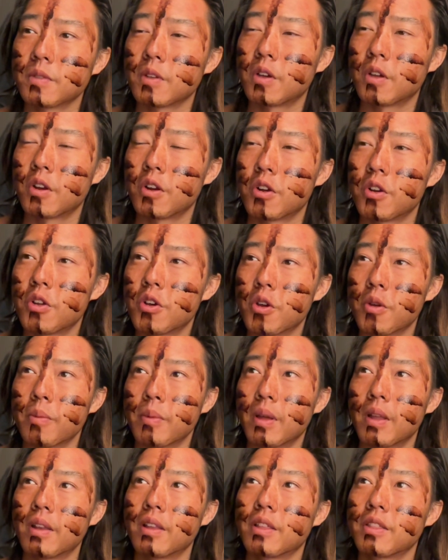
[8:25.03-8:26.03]
I don't know,
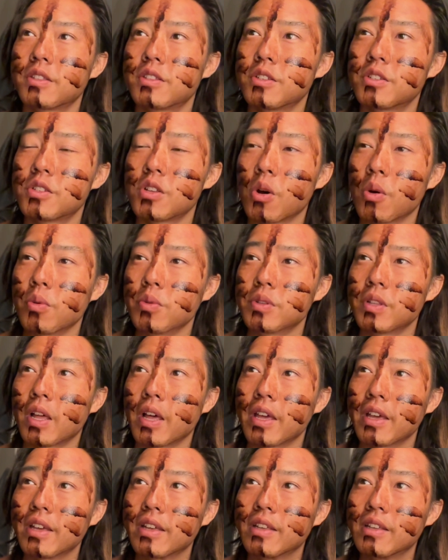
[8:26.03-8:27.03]
man. It's the soul is
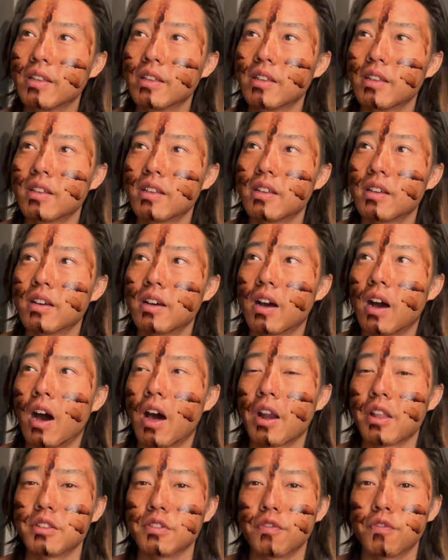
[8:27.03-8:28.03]
like
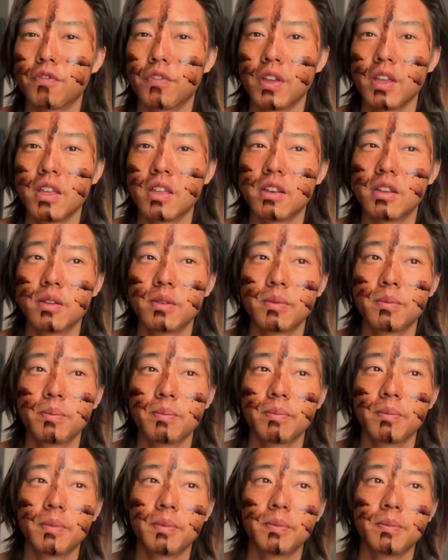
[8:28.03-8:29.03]
harder to feed.
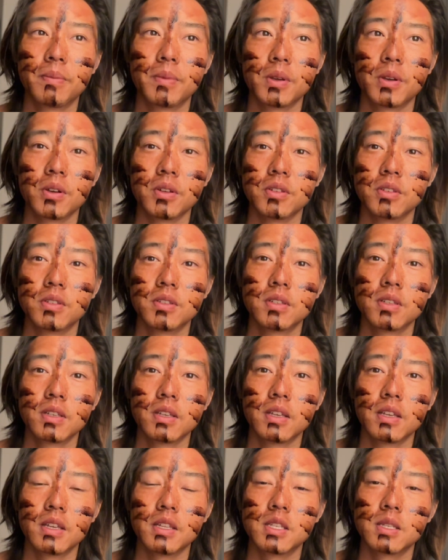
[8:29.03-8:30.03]
Because
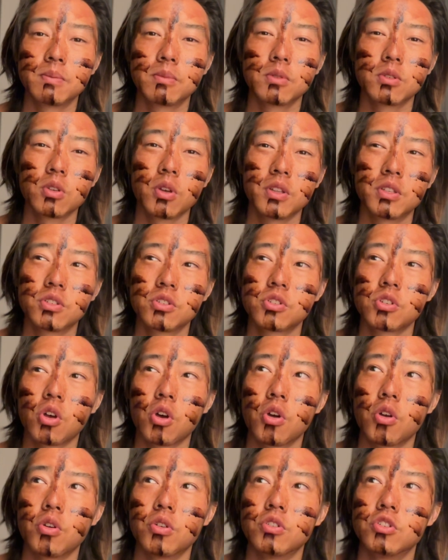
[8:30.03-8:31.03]
it's
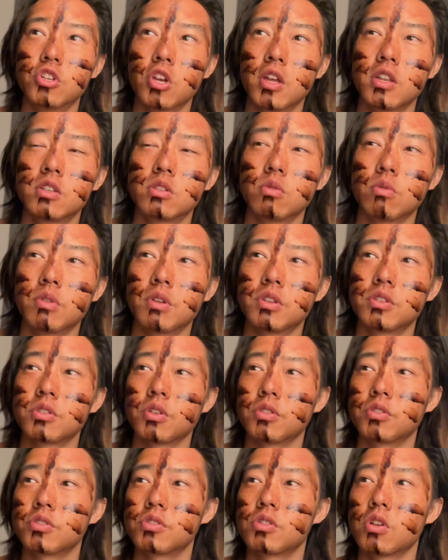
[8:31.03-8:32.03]
so gentle and it's so
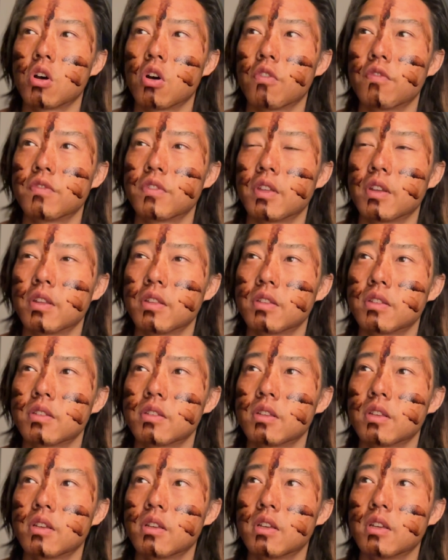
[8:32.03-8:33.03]
soft, and
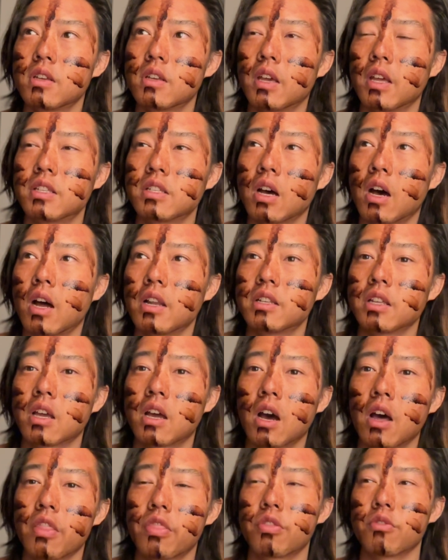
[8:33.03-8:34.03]
it's hard to
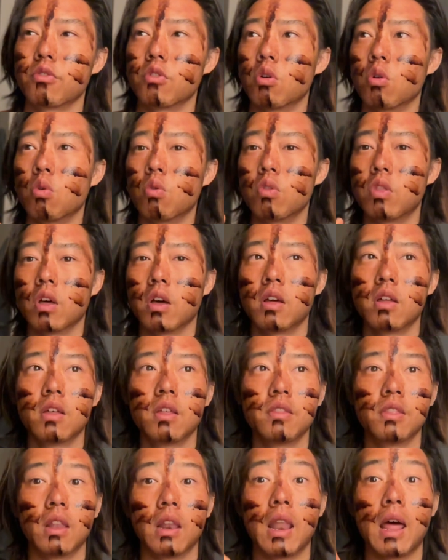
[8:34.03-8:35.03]
cut through all the
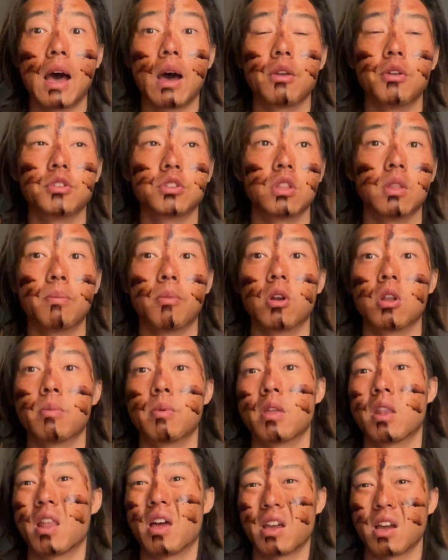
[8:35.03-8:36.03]
loudness of the body
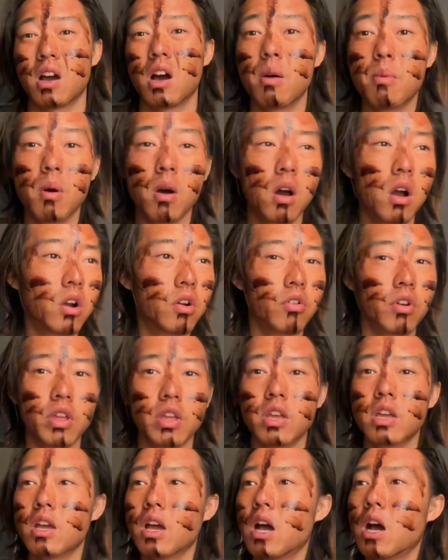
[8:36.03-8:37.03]
being like, I'm hungry,
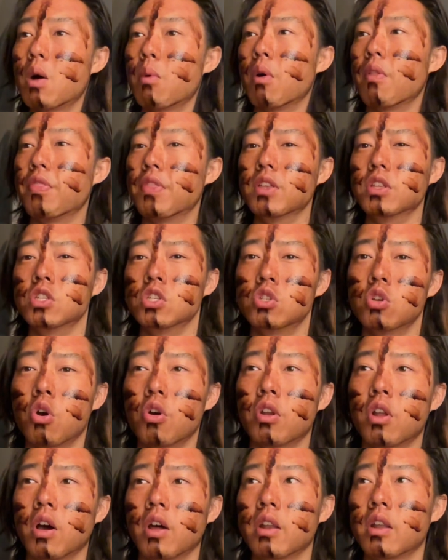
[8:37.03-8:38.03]
I want this
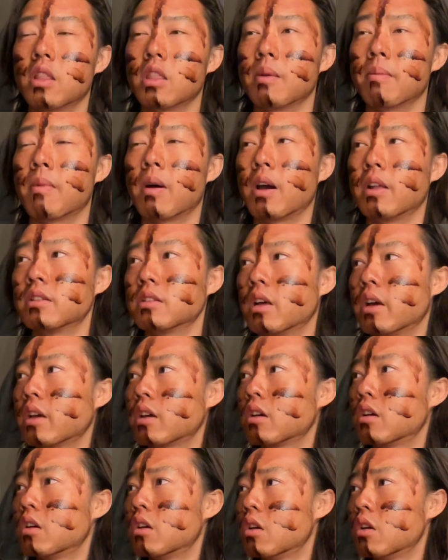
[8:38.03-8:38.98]
donut. And the mind's like,